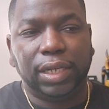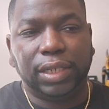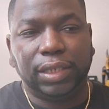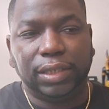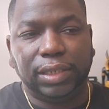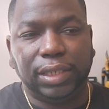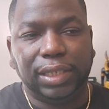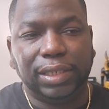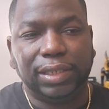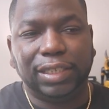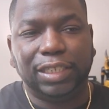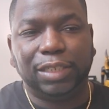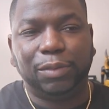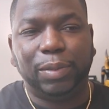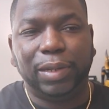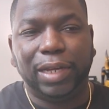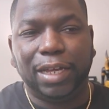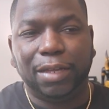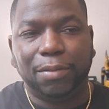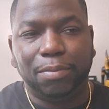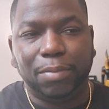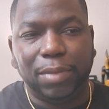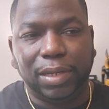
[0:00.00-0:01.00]
Jesus
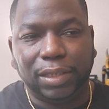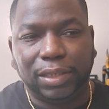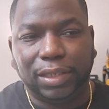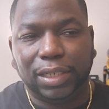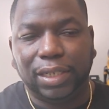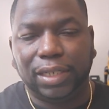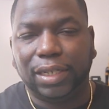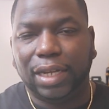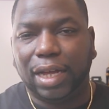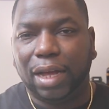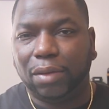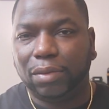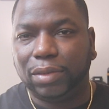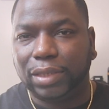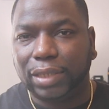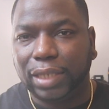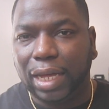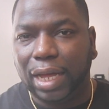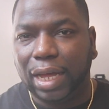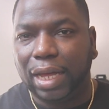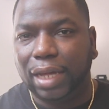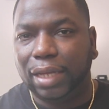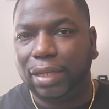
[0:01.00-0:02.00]
being mentioned
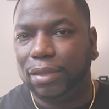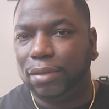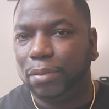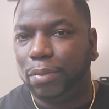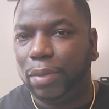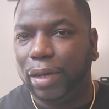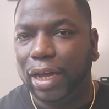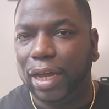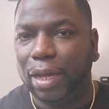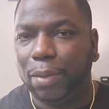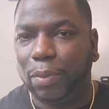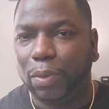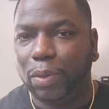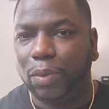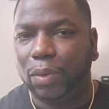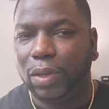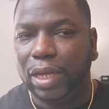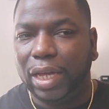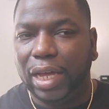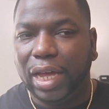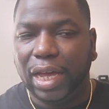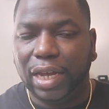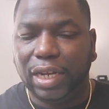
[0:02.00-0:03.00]
outside the
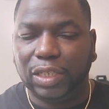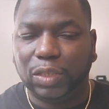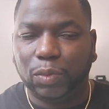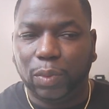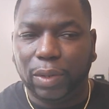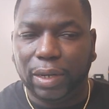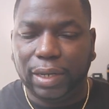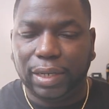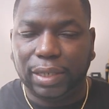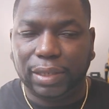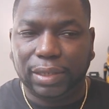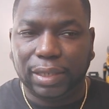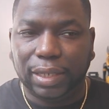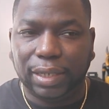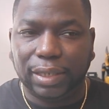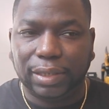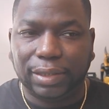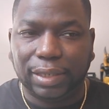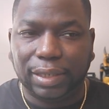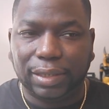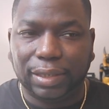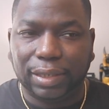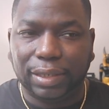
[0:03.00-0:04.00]
Bible, and it's one of the
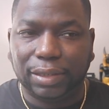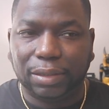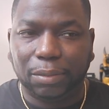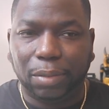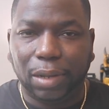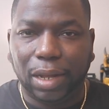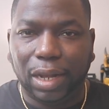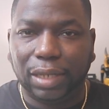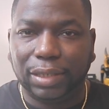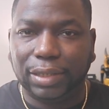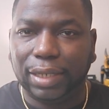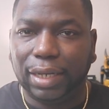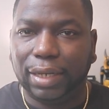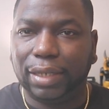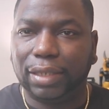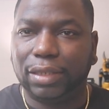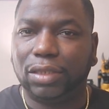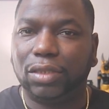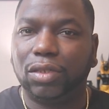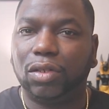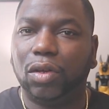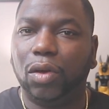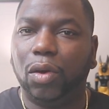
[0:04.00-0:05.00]
things that these
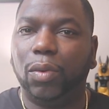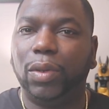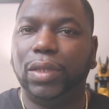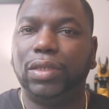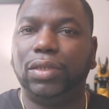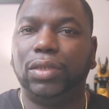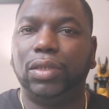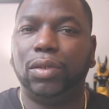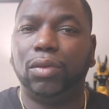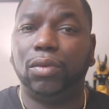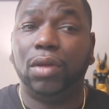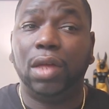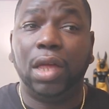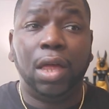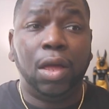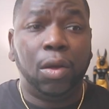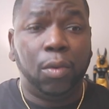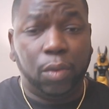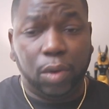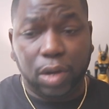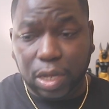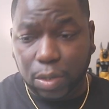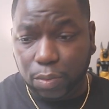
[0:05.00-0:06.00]
apologetics go into.
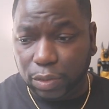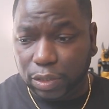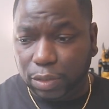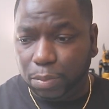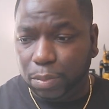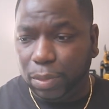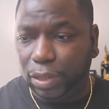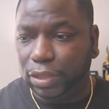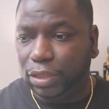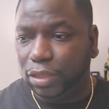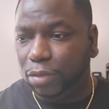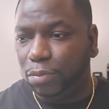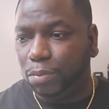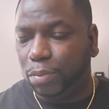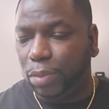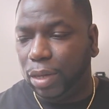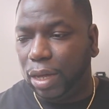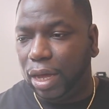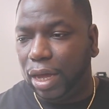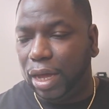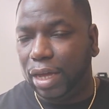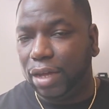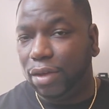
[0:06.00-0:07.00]
Well, he was mentioned
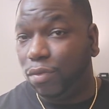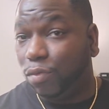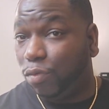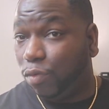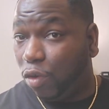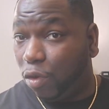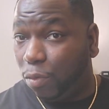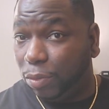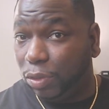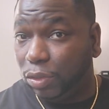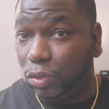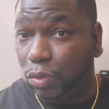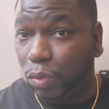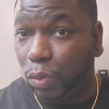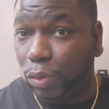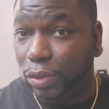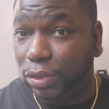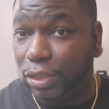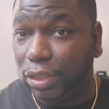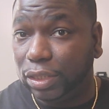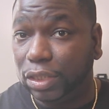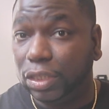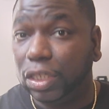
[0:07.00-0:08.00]
by Roman
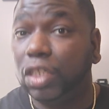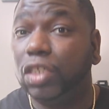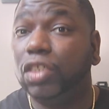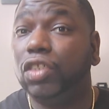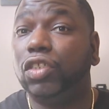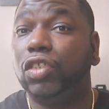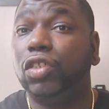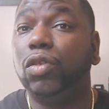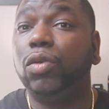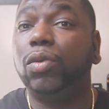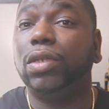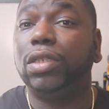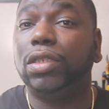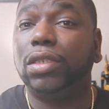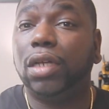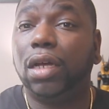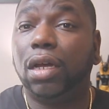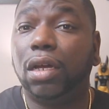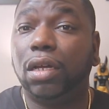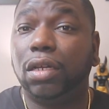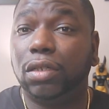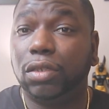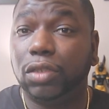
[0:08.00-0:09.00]
sources,
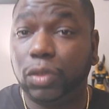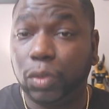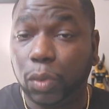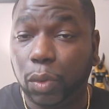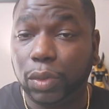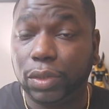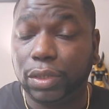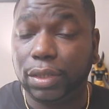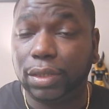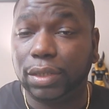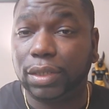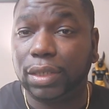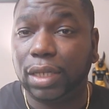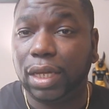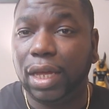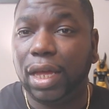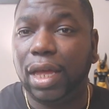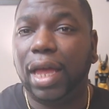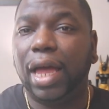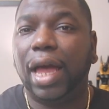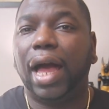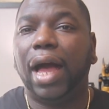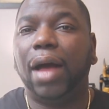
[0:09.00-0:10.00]
Jewish sources
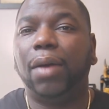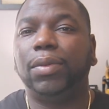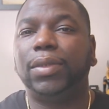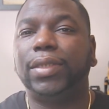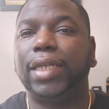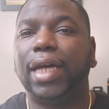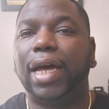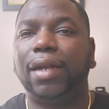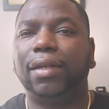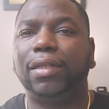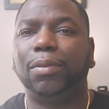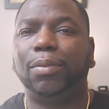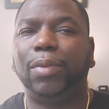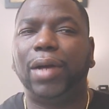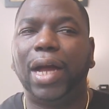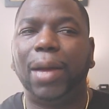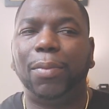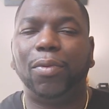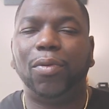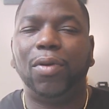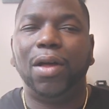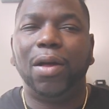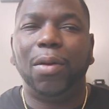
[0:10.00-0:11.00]
outside of the
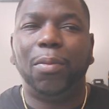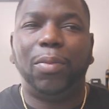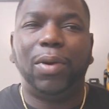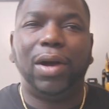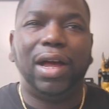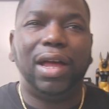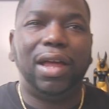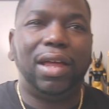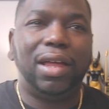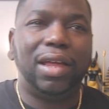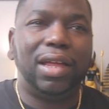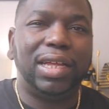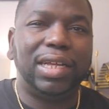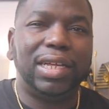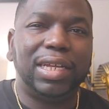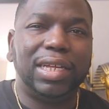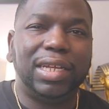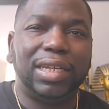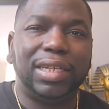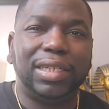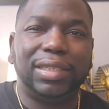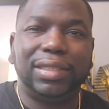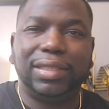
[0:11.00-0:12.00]
Bible, but
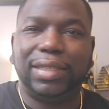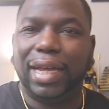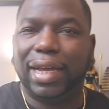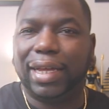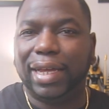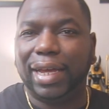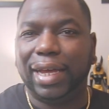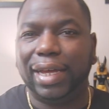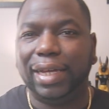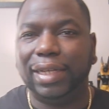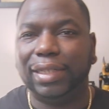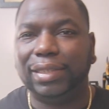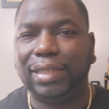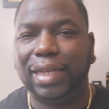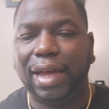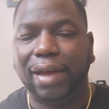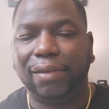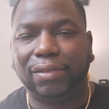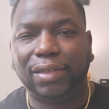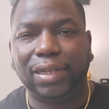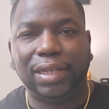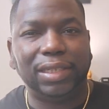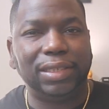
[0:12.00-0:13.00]
decades
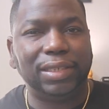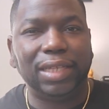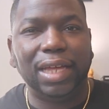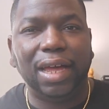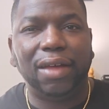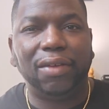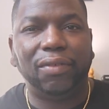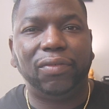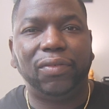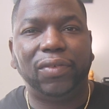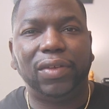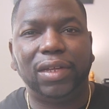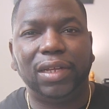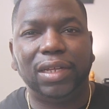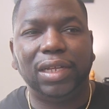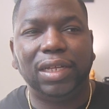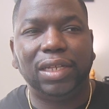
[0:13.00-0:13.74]
after his death.